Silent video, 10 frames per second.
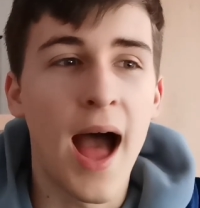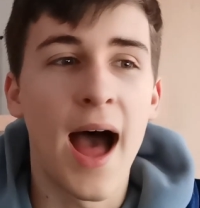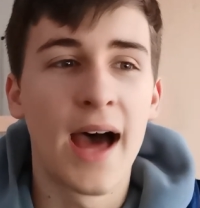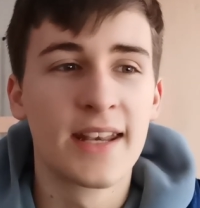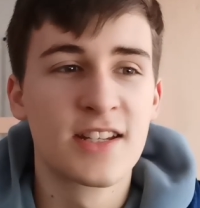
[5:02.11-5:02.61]

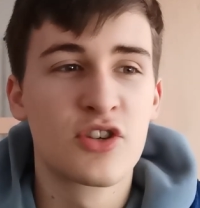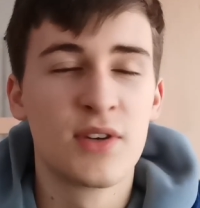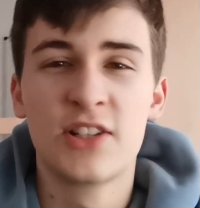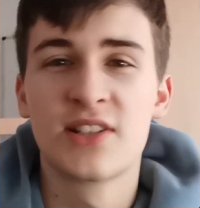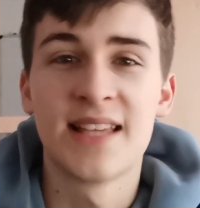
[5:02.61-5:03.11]
and to
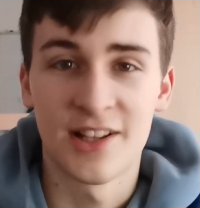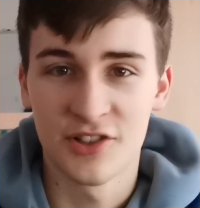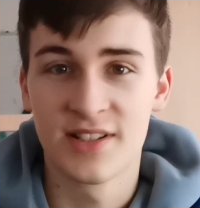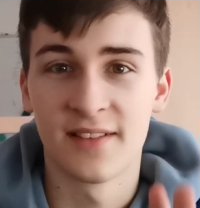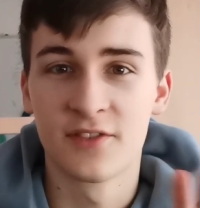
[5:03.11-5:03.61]
really just set
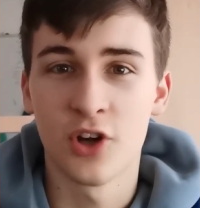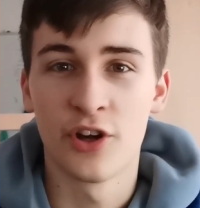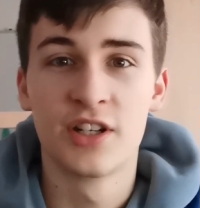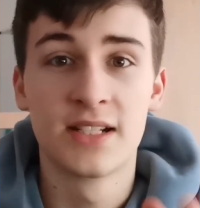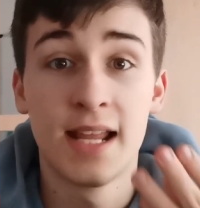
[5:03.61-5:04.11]
yourself
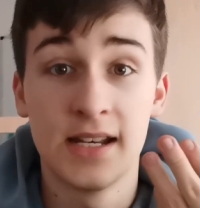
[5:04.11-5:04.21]
down